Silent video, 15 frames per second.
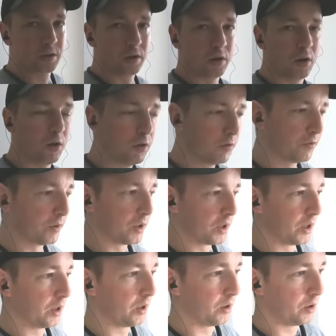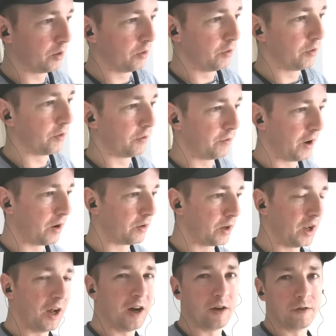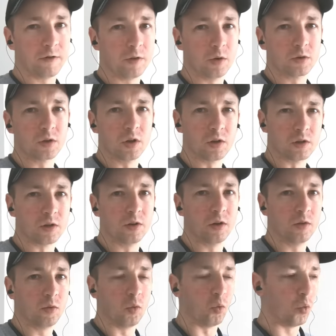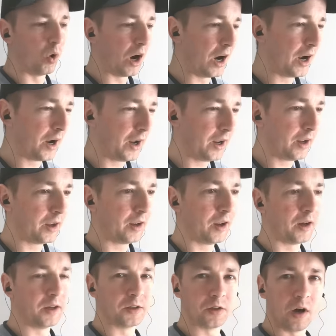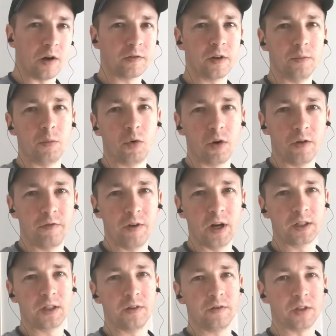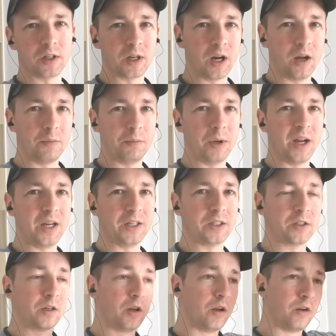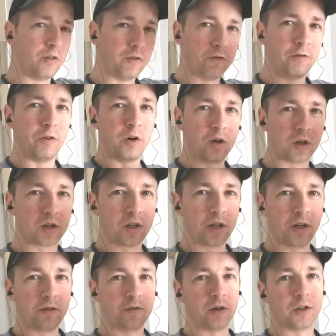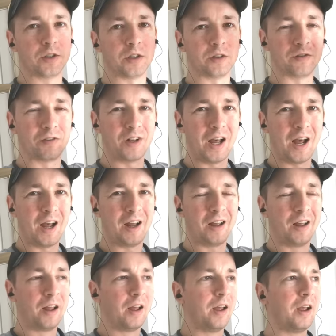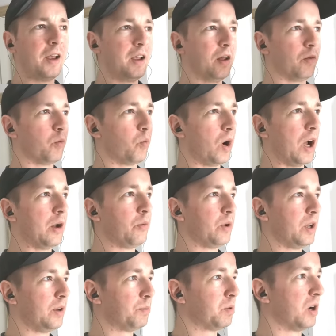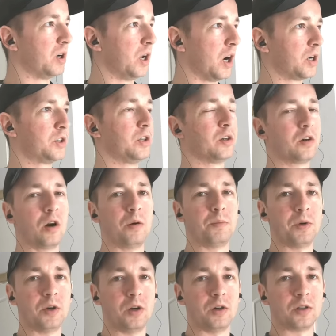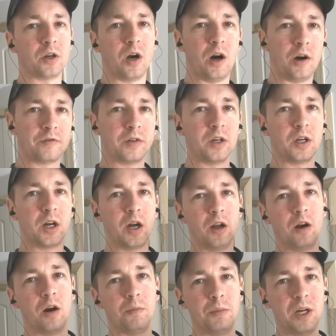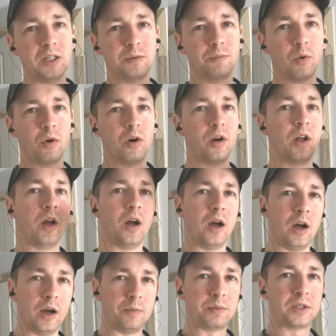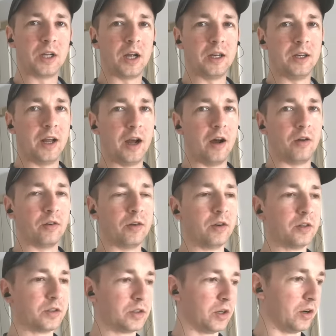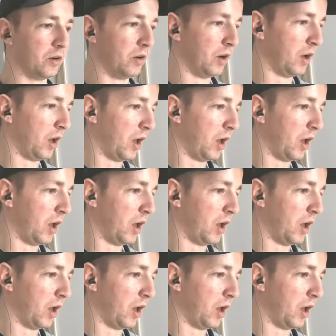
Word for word: Hopefully you've found it helpful to learn why it is often more effective to cut base vertically versus flat and why we production carpenters often cut our baseboard upside down. So